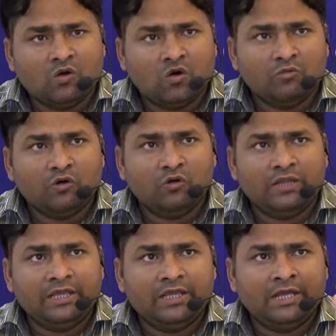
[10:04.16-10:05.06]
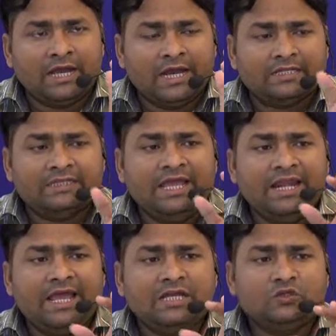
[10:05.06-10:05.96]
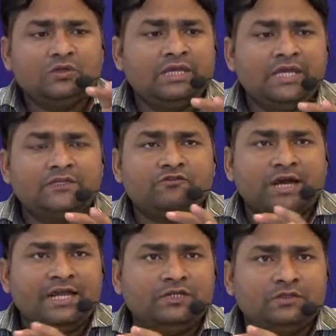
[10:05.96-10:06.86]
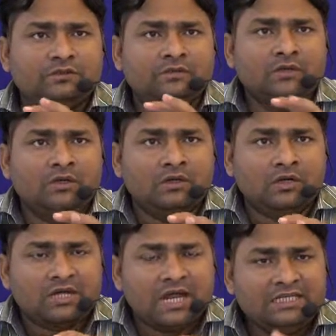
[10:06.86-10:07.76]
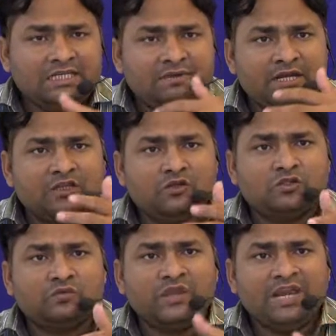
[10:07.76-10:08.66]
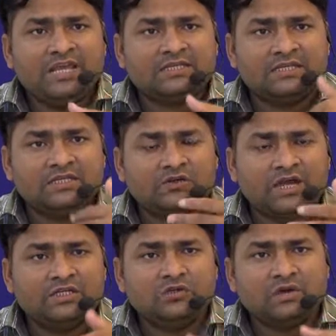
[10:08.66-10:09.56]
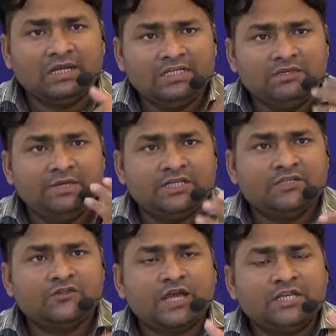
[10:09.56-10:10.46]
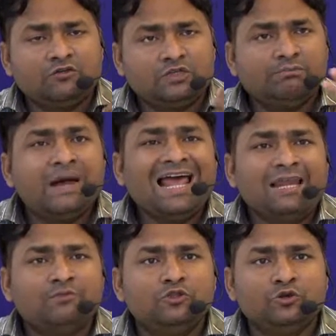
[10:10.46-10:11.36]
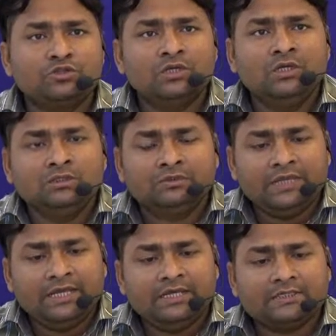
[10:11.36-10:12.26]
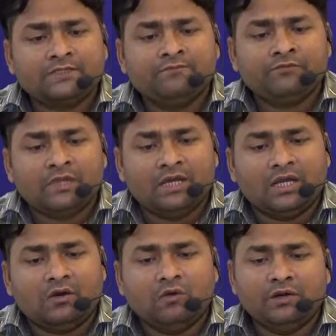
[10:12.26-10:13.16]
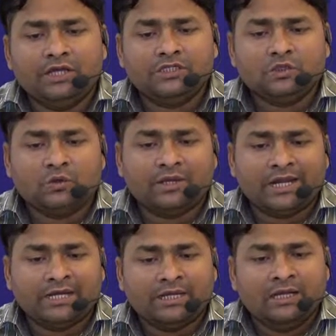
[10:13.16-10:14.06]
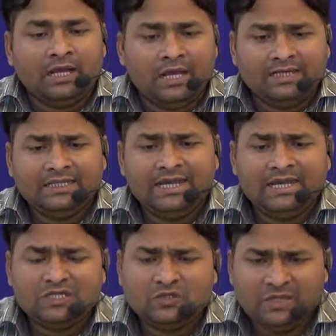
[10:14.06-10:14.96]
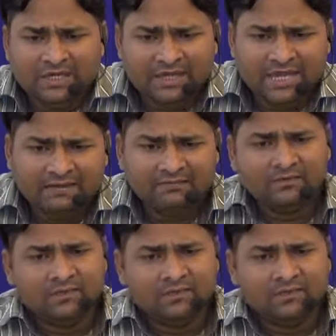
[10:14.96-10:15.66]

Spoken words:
home only, and there actually he tried to cultivate those feelings. He tried to develop those feelings on his own, and then actually he gave